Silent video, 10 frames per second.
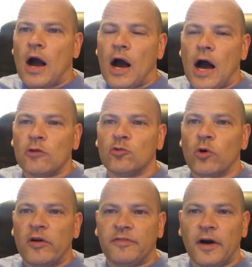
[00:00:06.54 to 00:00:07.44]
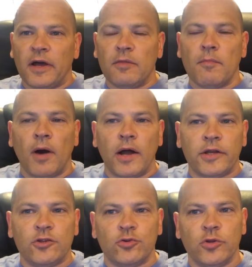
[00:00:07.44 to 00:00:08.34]
how do I find money
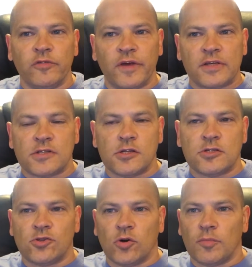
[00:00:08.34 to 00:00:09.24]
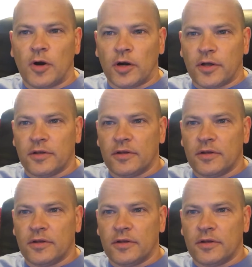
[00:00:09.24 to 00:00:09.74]
to invest in the stock market.